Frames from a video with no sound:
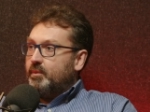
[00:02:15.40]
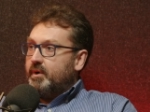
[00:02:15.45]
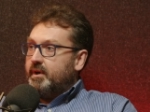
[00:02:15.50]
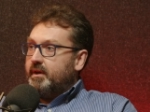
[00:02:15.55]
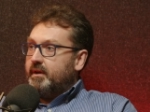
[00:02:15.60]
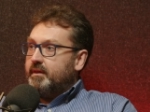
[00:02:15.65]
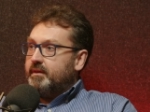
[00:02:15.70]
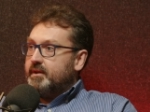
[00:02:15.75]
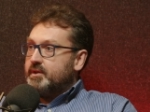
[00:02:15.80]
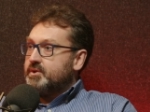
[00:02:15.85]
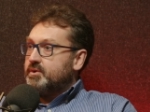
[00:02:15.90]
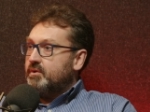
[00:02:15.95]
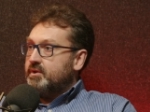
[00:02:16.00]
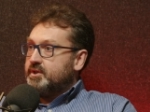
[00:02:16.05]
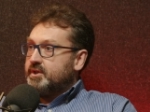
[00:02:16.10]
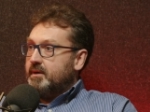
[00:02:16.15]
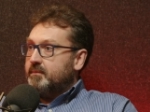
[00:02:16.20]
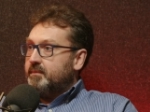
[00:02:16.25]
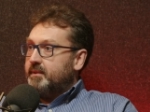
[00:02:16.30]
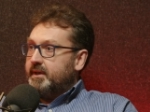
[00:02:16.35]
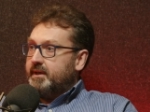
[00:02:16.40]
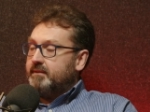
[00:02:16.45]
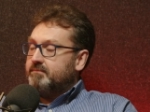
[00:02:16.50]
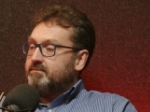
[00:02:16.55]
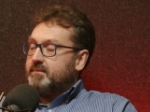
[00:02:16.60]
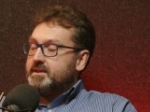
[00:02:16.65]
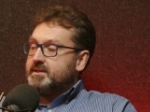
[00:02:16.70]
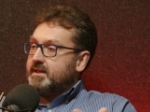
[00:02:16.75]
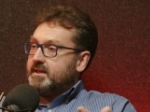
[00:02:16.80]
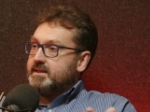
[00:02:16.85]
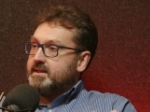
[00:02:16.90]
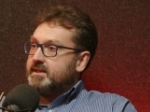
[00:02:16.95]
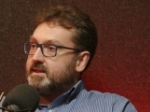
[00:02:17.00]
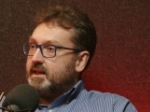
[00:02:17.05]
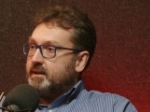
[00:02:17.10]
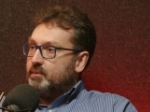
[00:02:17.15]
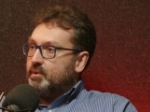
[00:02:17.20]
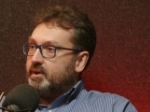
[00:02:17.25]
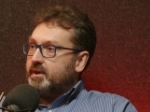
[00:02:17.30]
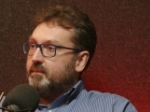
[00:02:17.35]
with a storage company, doesn't exist
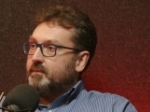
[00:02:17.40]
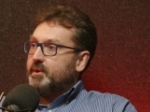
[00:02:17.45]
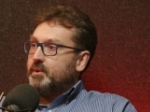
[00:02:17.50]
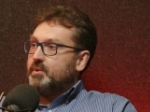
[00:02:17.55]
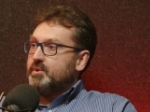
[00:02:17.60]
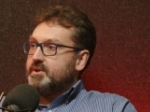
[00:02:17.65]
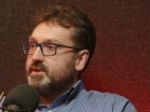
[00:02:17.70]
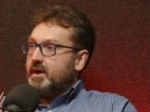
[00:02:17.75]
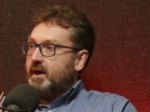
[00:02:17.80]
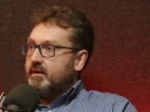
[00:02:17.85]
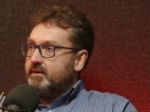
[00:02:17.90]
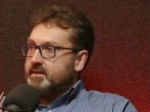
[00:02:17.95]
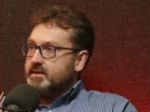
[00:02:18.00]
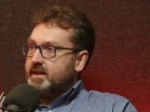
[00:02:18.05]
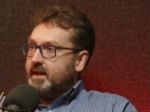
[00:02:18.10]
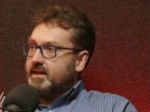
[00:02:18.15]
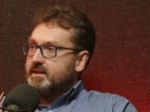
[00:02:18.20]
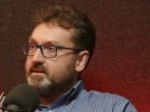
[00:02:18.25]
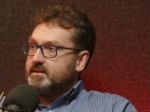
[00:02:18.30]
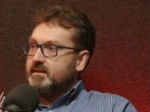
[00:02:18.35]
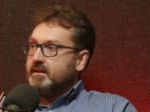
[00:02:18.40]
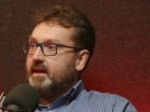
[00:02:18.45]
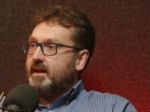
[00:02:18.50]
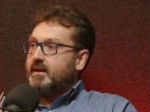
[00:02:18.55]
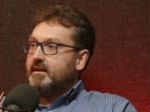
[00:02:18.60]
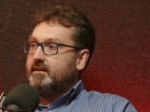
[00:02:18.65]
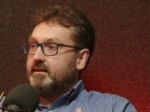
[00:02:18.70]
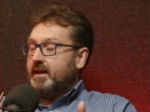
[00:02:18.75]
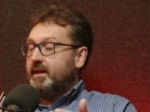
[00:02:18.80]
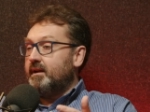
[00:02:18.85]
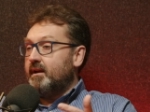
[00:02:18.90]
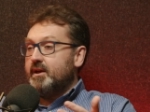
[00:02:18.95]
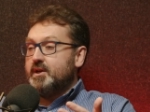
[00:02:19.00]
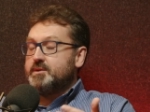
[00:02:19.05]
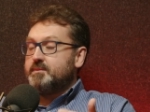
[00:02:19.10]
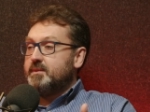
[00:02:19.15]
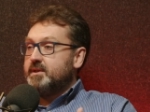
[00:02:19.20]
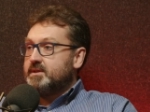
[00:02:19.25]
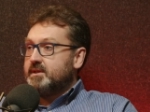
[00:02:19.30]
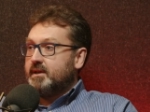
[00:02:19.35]
anymore, a company called Zyratex, and they'd
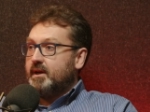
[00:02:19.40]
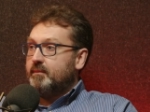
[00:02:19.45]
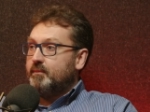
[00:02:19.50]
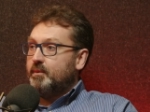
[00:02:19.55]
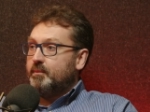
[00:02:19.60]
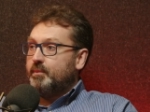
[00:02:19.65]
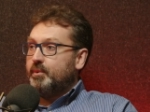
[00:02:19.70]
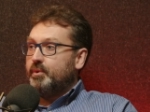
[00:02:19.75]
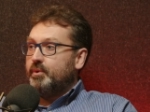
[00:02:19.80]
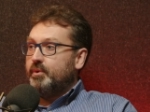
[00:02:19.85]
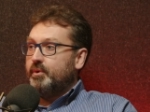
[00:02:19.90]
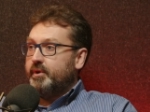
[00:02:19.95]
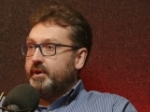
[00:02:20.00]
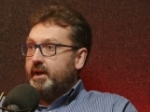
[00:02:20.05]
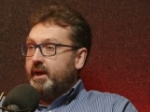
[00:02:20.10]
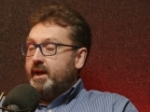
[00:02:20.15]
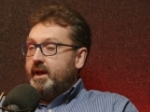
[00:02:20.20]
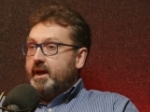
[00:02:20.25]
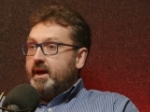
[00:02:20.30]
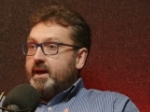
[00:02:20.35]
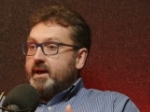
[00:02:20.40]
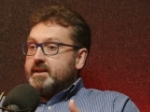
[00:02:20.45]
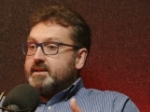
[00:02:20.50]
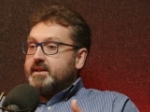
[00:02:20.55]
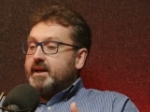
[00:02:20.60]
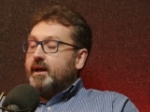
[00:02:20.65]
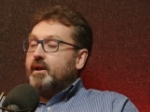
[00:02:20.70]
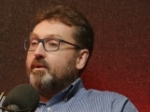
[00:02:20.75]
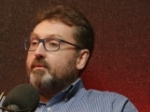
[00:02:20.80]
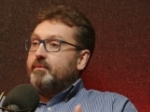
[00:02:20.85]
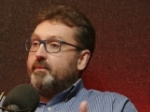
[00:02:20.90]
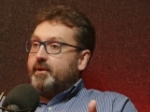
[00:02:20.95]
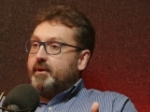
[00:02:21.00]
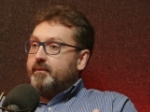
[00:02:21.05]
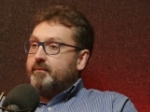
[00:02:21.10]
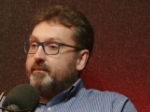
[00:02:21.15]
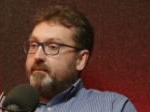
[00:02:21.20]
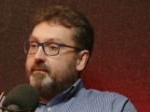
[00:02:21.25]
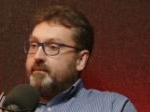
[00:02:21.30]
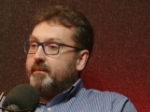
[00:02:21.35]
asked me to come on board to help
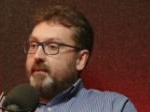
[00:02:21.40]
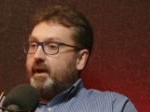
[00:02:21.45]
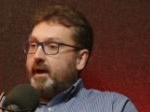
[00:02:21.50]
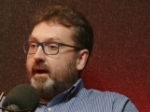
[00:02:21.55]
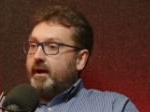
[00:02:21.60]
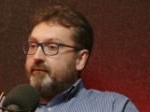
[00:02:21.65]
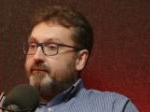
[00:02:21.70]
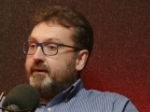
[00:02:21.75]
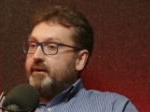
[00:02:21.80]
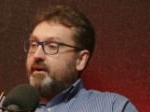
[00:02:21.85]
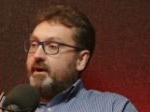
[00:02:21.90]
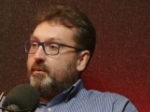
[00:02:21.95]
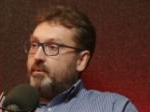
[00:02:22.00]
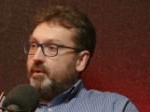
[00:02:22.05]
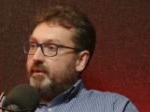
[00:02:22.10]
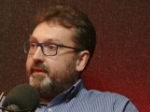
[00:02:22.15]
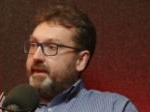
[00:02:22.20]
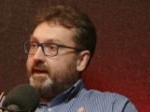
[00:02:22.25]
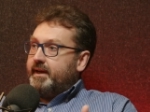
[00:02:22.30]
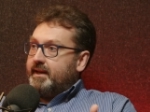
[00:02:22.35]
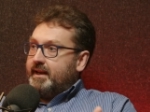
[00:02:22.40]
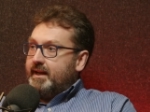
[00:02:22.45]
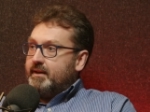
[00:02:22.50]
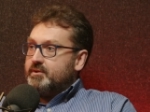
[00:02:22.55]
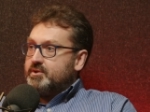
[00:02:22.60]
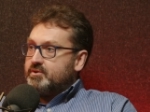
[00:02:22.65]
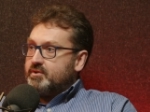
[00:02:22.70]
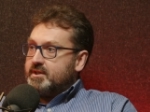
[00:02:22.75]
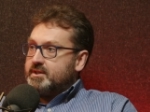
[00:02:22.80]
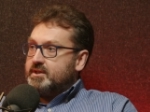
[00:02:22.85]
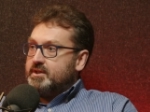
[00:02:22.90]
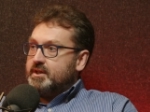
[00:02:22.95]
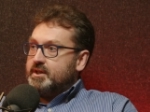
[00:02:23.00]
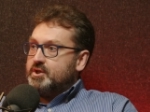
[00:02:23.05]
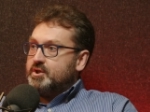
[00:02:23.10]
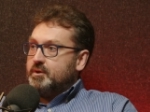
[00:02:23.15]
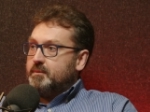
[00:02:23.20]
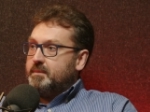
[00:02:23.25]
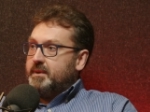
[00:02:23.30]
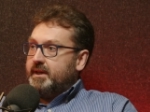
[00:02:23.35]
them figure out what their cloud strategy
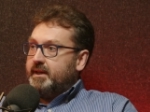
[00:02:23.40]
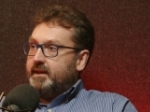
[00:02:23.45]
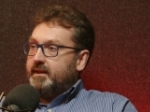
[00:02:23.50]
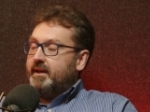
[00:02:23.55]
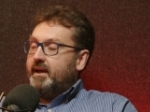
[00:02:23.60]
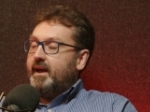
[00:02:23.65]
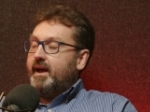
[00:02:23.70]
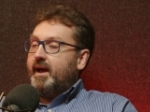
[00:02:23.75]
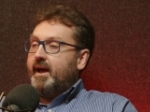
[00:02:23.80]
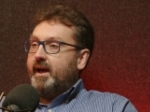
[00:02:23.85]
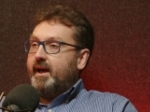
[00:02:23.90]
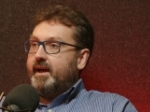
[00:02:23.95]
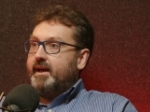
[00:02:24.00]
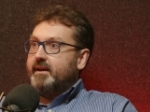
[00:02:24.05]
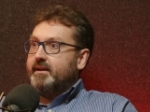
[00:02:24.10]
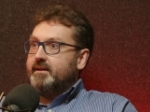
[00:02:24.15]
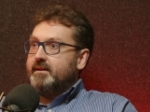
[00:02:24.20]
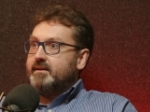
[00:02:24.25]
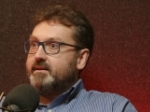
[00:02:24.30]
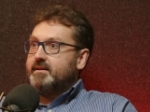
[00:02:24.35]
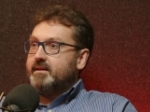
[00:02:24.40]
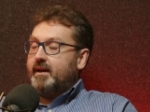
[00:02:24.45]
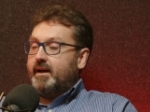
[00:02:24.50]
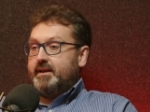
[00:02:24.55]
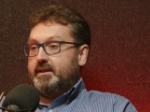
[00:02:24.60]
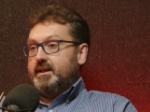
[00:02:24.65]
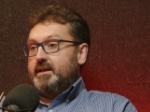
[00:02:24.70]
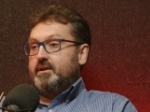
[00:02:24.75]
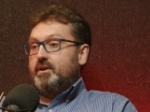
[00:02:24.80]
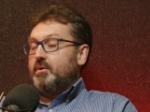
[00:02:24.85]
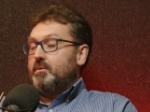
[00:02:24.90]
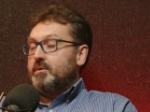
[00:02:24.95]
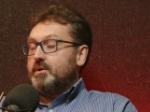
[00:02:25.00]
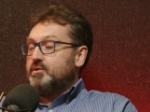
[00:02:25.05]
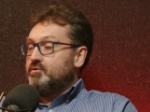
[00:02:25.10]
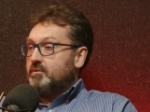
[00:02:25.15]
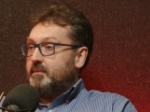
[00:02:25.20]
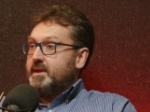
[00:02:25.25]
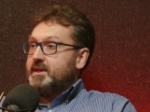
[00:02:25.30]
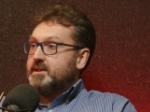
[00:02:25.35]
should be. And I didn't know a
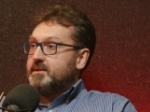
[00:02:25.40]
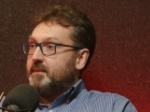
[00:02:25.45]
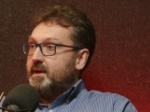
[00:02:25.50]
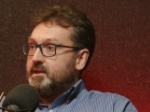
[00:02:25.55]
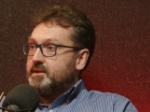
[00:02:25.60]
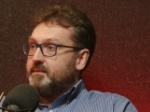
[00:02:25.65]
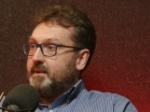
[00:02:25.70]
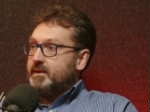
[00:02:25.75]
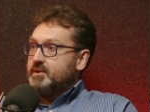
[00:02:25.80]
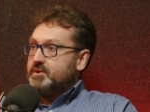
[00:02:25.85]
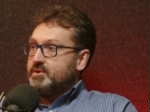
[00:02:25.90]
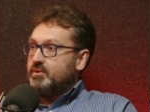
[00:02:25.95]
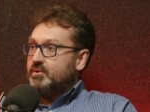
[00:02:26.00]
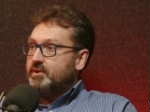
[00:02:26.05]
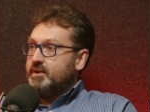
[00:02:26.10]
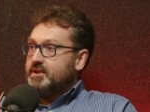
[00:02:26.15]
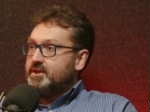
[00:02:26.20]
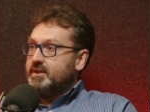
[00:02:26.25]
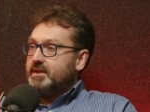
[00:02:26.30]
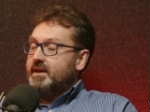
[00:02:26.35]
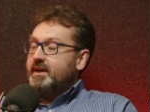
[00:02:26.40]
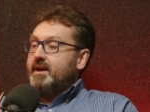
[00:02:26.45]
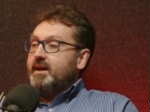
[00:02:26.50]
tremendous amount about storage,